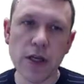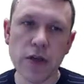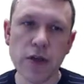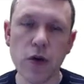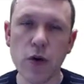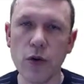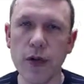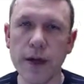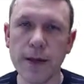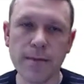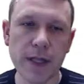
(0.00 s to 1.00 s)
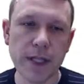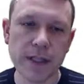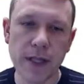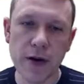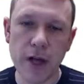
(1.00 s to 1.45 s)
So um,
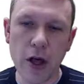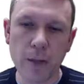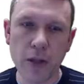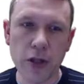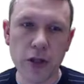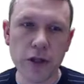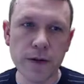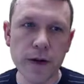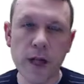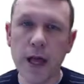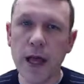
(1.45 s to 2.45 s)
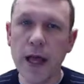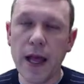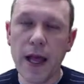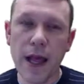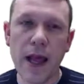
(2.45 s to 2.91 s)
it's there to help you learn.
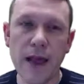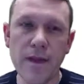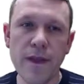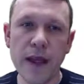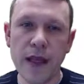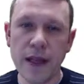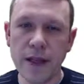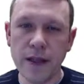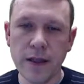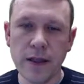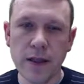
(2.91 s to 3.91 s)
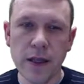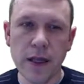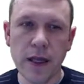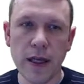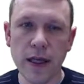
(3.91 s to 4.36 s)
And then
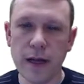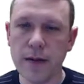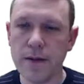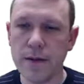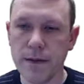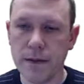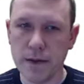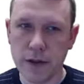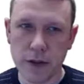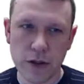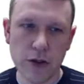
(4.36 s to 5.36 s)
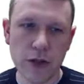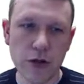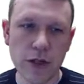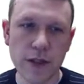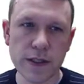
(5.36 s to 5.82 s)
uh,
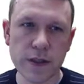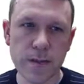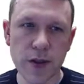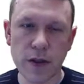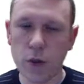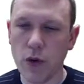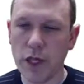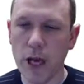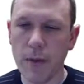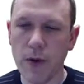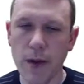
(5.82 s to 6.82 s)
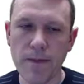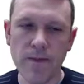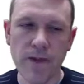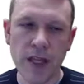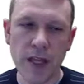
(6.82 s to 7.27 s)
you can submit the workout problem
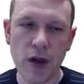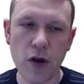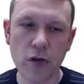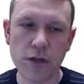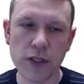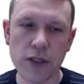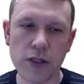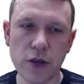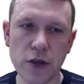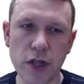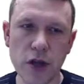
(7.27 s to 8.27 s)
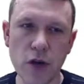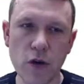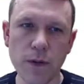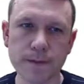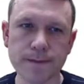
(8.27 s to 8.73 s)
video, just so you know,